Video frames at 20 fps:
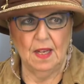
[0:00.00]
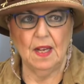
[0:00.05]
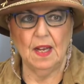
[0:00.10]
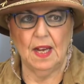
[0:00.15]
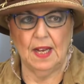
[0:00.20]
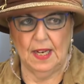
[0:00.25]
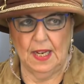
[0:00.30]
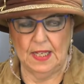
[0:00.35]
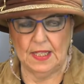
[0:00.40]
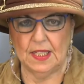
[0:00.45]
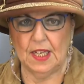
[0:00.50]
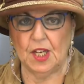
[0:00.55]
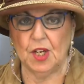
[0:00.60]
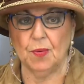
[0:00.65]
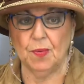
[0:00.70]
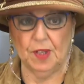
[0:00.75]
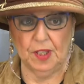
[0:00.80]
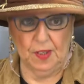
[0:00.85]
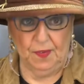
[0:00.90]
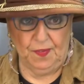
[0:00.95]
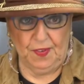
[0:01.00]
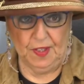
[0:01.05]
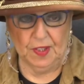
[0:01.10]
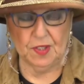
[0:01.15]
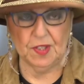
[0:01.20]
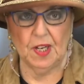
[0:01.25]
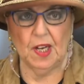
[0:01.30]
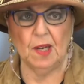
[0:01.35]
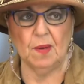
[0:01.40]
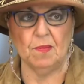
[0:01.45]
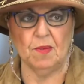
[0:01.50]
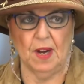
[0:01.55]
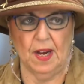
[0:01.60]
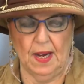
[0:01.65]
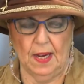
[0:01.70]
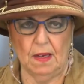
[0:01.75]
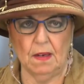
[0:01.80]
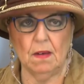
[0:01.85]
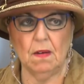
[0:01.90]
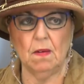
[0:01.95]
And I say, "You really feel dumb,
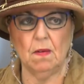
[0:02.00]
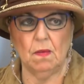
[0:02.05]
right?